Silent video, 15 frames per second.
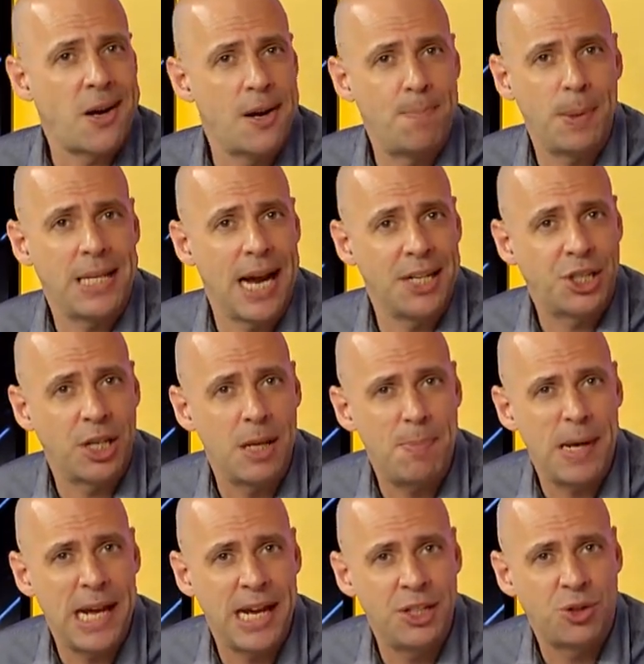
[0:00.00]
could potentially
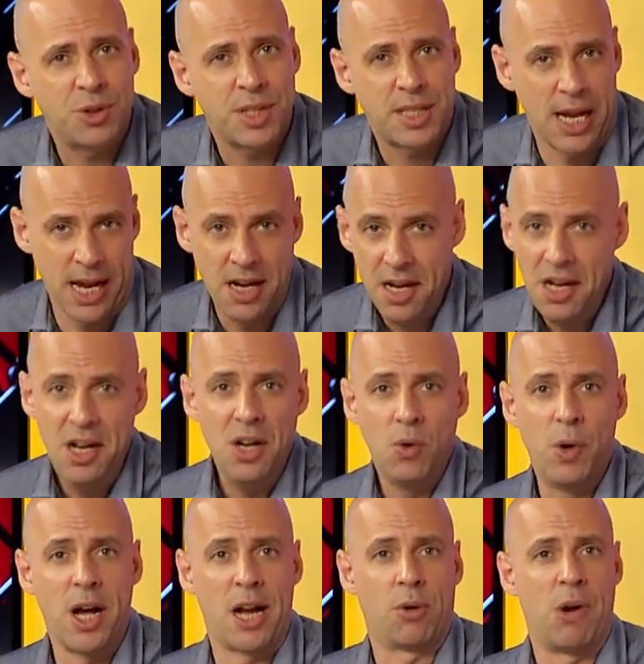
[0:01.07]
be interesting.
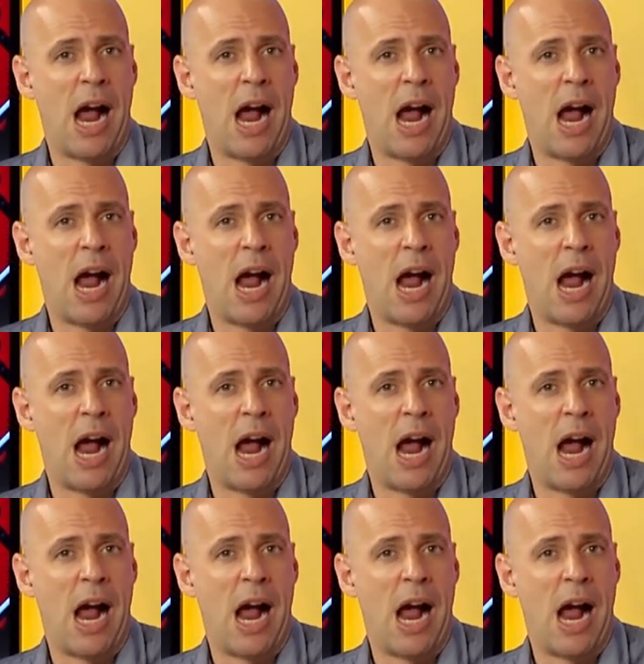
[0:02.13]
We got to